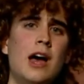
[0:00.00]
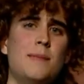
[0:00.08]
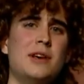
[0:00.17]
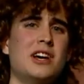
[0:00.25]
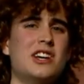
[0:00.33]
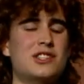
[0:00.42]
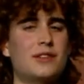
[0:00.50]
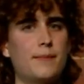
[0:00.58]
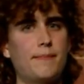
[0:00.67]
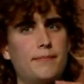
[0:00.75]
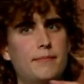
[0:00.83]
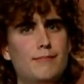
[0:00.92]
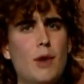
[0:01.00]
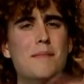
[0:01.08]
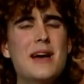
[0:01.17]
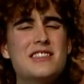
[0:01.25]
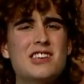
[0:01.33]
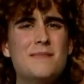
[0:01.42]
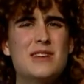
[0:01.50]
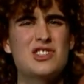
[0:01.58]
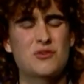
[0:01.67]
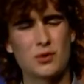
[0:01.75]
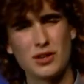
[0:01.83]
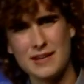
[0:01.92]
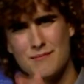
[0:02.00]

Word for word: because momentum is really